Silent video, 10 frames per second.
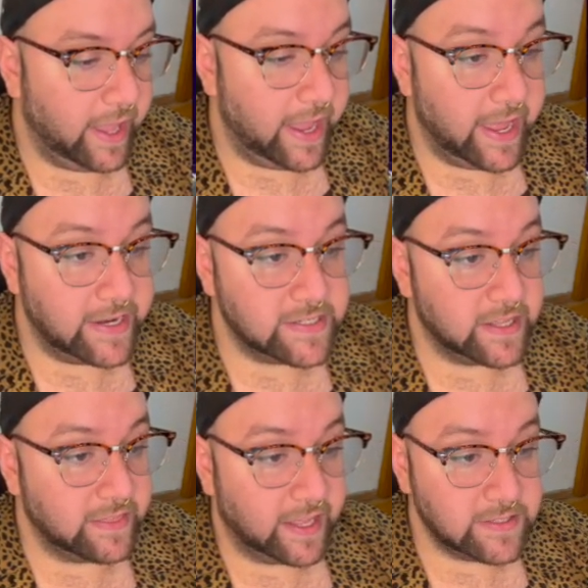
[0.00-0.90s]
And
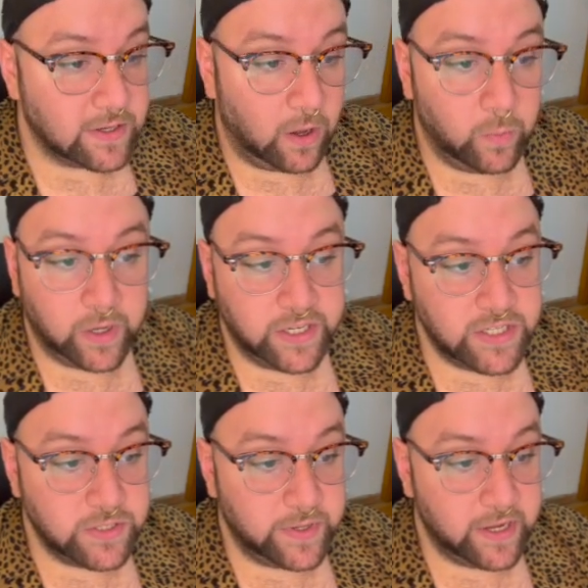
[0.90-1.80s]
that's all we're gonna
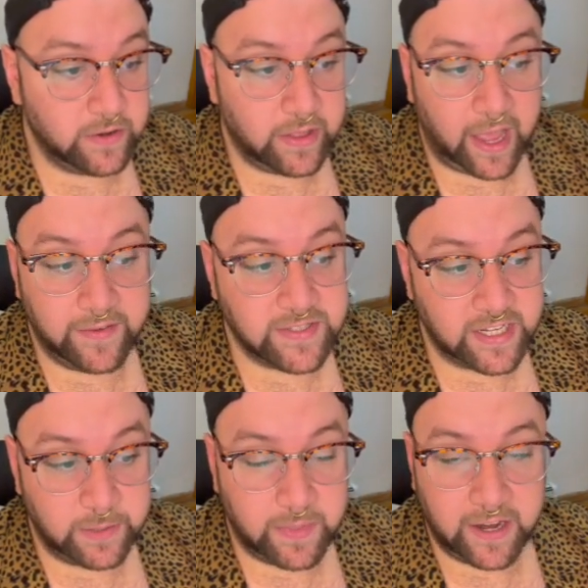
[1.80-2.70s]
do here. I've
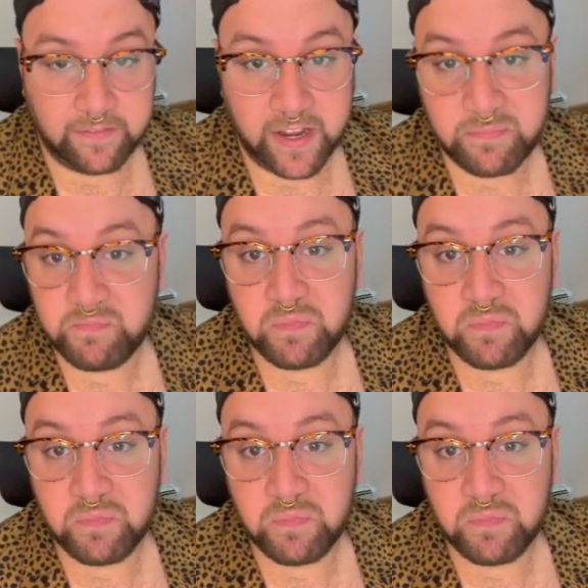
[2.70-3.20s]
set up that event.